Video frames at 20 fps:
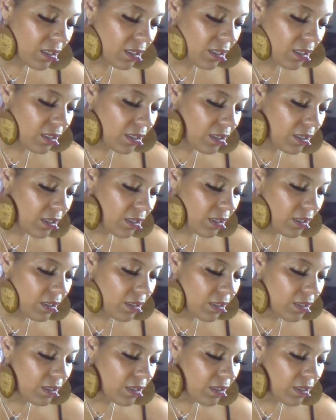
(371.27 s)

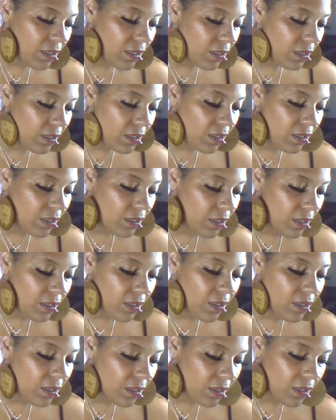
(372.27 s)

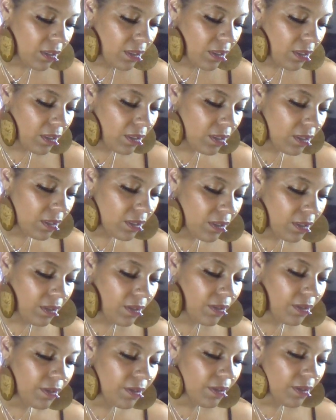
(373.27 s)

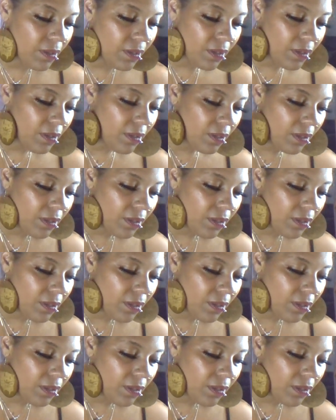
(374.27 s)
(no one is talking)